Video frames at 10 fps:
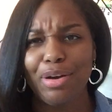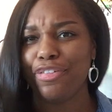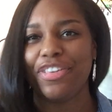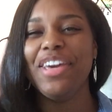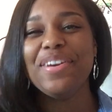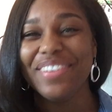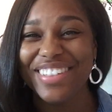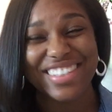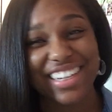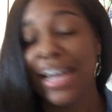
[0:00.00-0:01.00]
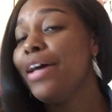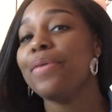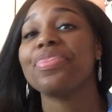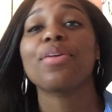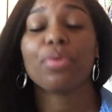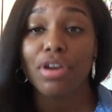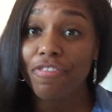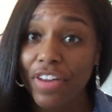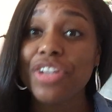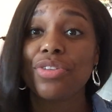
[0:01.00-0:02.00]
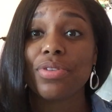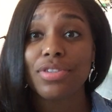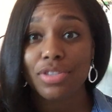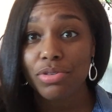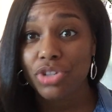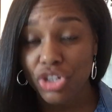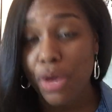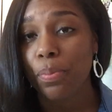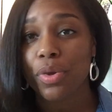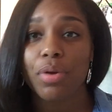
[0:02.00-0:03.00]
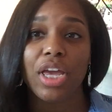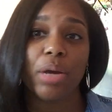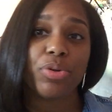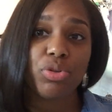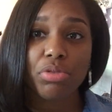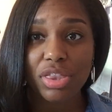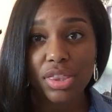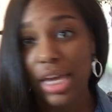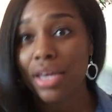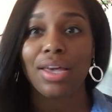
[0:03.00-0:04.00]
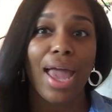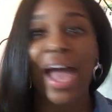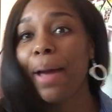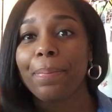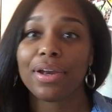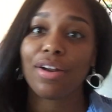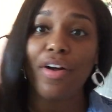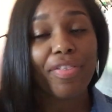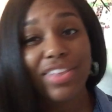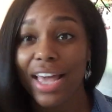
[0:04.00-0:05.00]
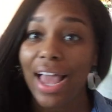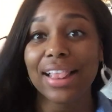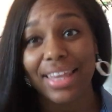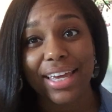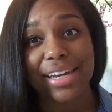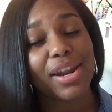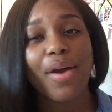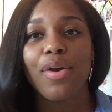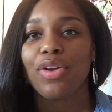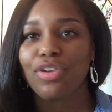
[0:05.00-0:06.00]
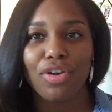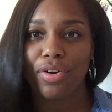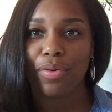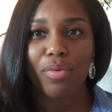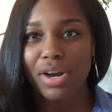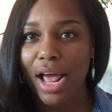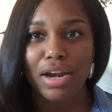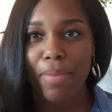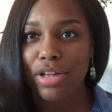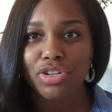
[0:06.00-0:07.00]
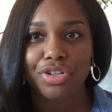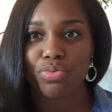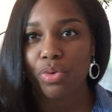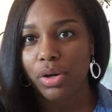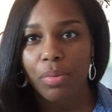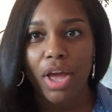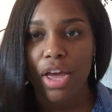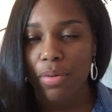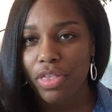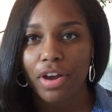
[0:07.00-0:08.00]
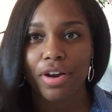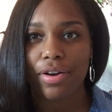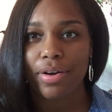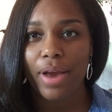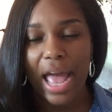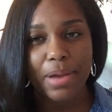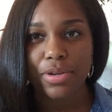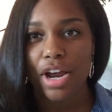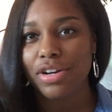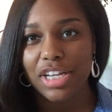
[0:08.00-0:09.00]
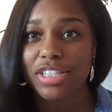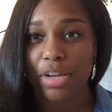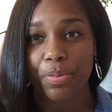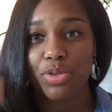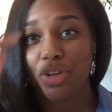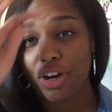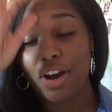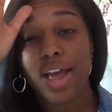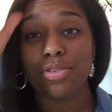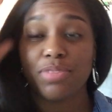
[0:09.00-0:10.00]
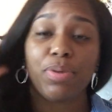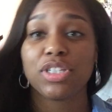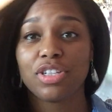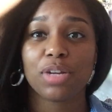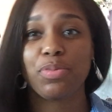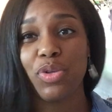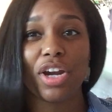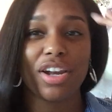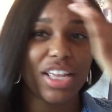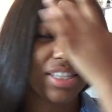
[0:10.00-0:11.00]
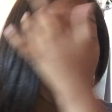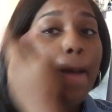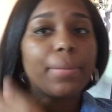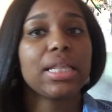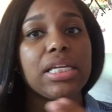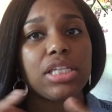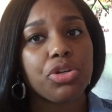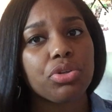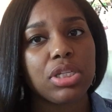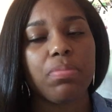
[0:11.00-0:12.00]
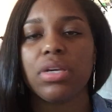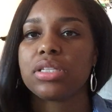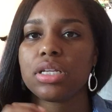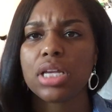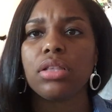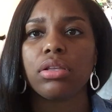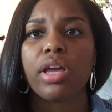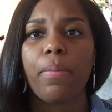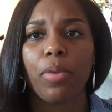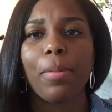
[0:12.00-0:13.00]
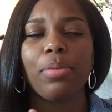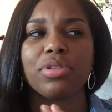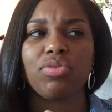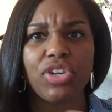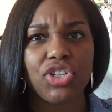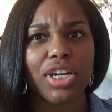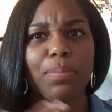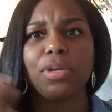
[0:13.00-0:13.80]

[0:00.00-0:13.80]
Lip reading: I refuse. We're going to fight you. This is our ship. We don't care what you think happened on the island. We're not about to just run away with our knees tucked between our head tucked between our knees. But I think it's interesting because they say it looked like a mermaid was fishing.